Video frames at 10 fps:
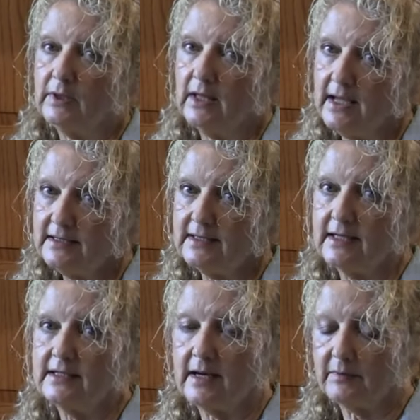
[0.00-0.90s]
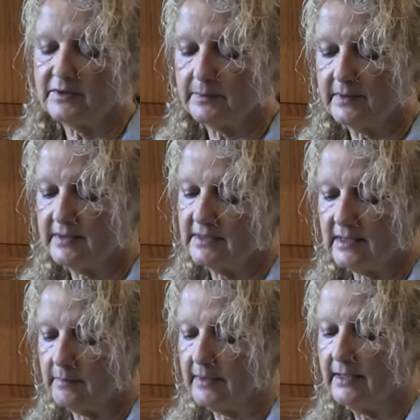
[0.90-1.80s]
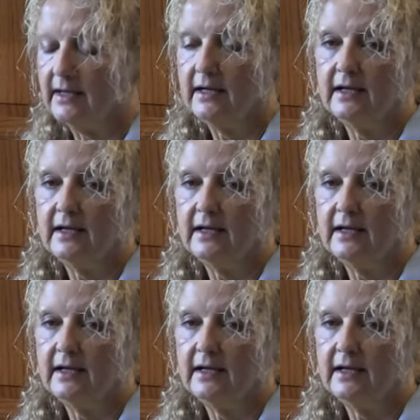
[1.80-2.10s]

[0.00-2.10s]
plus a tablespoon of cinnamon